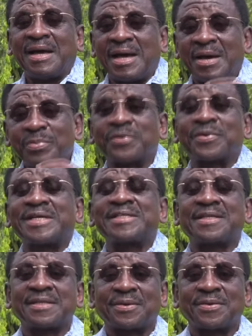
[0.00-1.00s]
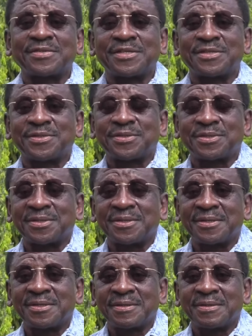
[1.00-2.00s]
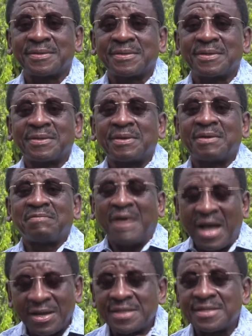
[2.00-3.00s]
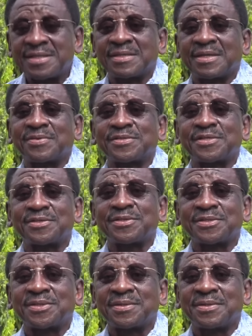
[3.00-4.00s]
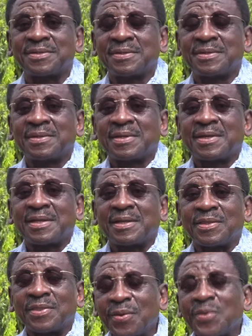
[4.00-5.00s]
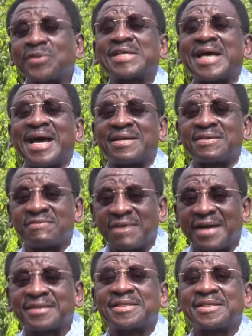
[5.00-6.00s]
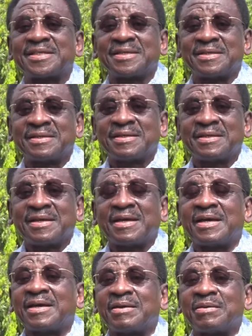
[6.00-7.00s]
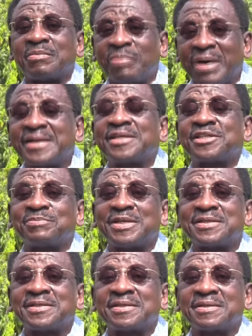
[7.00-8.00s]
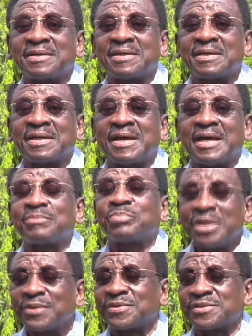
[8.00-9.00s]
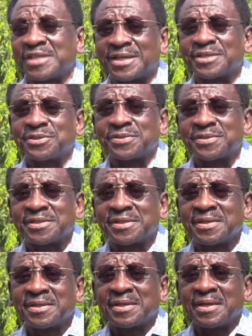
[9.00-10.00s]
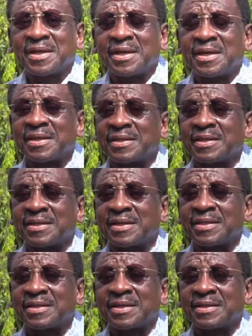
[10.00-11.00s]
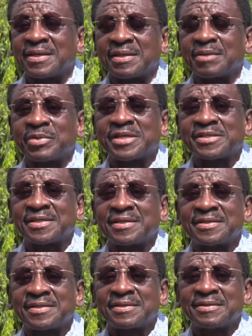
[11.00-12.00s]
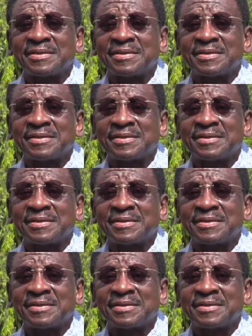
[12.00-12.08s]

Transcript: abrogating the Constitution, violating the Constitution, those attract uh, punishment uh, and penal sanctions uh, that, that, that the president